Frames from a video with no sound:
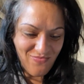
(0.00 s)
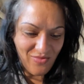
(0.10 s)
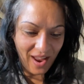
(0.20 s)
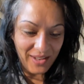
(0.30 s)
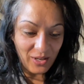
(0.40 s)

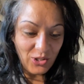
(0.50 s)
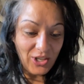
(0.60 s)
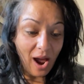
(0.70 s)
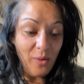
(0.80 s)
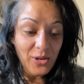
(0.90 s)
And they'll
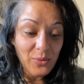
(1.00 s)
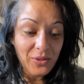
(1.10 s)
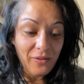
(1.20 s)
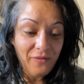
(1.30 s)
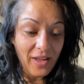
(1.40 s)
shower you
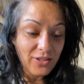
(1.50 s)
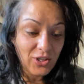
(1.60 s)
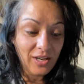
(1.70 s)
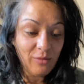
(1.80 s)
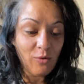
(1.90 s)
with
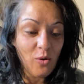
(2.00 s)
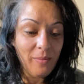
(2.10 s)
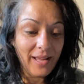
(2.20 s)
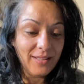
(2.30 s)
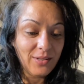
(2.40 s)
affection and
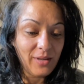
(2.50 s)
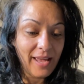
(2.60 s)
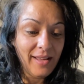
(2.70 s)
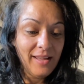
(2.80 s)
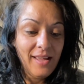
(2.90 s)
romance,
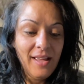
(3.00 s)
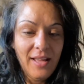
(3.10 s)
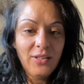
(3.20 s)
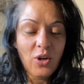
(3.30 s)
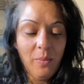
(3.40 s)
okay?
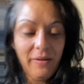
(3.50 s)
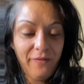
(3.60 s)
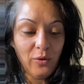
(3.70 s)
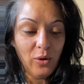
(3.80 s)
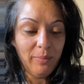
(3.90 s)
Don't be
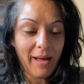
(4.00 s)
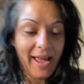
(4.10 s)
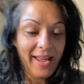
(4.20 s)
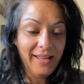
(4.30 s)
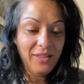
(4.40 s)
fooled
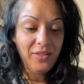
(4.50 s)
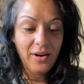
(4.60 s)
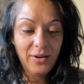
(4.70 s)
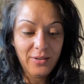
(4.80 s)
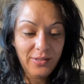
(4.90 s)
by
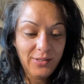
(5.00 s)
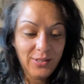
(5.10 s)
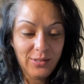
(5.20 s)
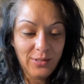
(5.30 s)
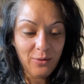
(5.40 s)
their
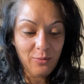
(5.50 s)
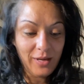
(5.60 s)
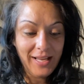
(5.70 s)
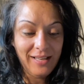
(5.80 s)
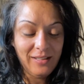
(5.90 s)

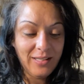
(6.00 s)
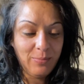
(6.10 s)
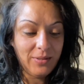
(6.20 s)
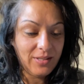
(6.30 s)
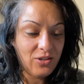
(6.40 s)
serene
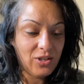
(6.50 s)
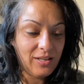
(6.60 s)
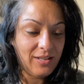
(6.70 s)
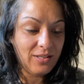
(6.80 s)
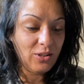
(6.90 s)
disposition
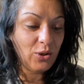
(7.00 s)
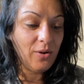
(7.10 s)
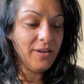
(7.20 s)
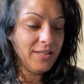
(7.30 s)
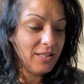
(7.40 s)
because a
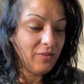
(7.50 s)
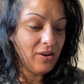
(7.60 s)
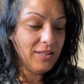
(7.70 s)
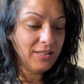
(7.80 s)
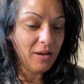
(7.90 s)
Taurus is
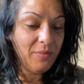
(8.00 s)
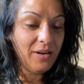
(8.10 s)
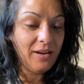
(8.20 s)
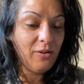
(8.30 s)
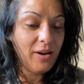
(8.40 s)
very stubborn
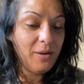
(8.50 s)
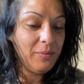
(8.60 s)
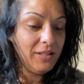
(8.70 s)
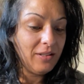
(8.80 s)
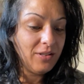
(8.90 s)
and
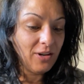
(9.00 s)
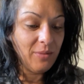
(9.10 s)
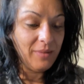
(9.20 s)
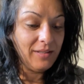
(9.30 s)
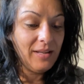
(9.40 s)
incredibly
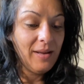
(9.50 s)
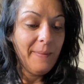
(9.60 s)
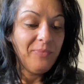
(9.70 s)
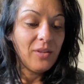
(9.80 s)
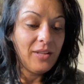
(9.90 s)
determined.
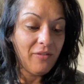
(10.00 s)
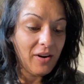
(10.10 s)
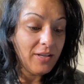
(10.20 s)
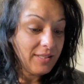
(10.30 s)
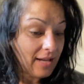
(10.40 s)
They're
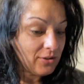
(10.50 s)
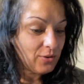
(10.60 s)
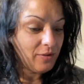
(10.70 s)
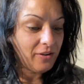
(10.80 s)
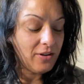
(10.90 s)
very
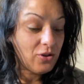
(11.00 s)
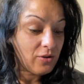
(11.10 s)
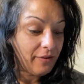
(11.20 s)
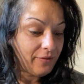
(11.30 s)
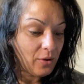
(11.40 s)
sexual, very
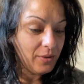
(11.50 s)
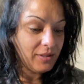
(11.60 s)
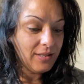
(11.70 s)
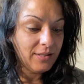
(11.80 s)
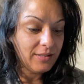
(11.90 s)

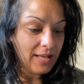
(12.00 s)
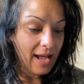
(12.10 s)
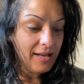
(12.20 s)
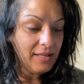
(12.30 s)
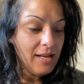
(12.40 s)
straightforward. This
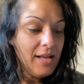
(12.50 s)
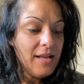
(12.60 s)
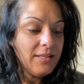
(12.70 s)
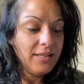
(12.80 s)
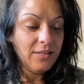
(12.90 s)
sign
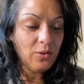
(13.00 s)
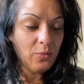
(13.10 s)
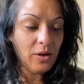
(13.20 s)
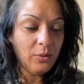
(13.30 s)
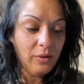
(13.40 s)
sees the
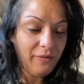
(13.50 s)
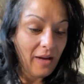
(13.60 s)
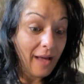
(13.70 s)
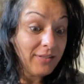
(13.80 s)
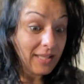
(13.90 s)
world with
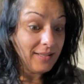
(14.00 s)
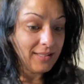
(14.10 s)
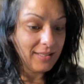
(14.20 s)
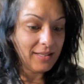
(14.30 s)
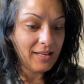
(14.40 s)
5
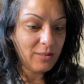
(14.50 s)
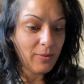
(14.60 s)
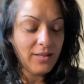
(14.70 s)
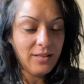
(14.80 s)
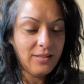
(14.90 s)
senses and
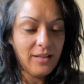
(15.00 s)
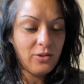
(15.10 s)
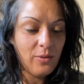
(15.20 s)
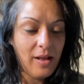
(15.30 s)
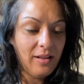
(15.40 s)
expresses
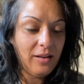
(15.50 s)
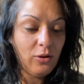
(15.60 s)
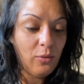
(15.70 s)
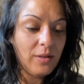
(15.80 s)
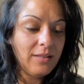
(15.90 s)
sexuality
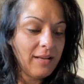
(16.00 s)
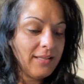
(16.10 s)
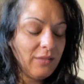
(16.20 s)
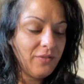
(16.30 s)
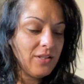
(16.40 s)
through
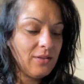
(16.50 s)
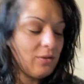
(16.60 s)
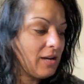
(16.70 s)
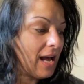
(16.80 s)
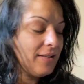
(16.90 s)
intense
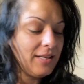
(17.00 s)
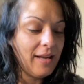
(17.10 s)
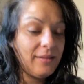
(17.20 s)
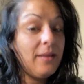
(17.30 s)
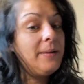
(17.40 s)
physical
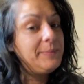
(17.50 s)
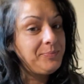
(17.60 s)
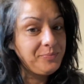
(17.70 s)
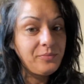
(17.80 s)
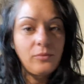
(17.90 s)
contact.
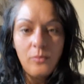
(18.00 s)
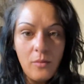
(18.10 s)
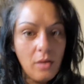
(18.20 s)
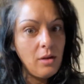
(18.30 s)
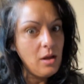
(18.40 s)

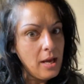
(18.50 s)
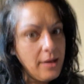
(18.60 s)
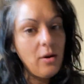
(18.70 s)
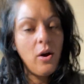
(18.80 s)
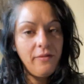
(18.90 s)

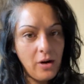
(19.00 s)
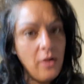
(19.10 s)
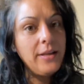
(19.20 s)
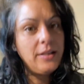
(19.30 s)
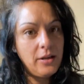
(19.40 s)
They are
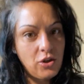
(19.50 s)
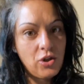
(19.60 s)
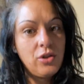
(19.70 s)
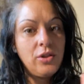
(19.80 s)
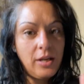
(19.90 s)
very
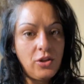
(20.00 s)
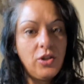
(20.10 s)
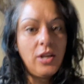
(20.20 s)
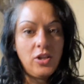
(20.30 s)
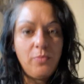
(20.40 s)

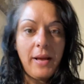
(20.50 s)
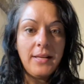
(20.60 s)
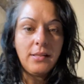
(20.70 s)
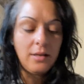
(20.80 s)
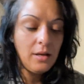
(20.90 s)

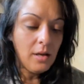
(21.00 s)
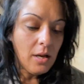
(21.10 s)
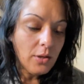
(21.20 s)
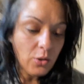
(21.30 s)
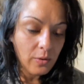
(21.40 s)
touch-based.
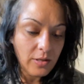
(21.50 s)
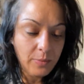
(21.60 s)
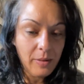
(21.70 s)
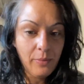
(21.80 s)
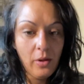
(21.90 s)
Taurus
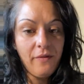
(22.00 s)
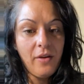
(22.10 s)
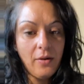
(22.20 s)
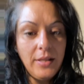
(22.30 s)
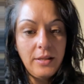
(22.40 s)
people are
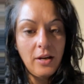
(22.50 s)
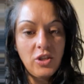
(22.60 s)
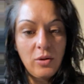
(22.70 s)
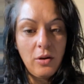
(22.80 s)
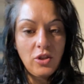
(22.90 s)
very
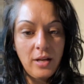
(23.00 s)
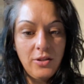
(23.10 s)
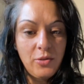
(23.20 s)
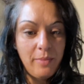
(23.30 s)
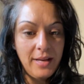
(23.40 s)

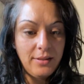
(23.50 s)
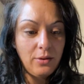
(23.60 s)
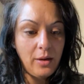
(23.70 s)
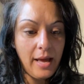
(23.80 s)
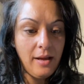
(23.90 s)

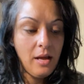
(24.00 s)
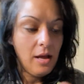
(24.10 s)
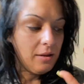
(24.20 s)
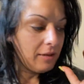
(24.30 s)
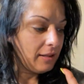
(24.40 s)
touch-based, okay?
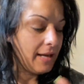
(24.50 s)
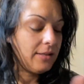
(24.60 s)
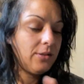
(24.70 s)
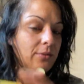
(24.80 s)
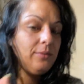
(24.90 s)
They
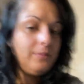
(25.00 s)
like to...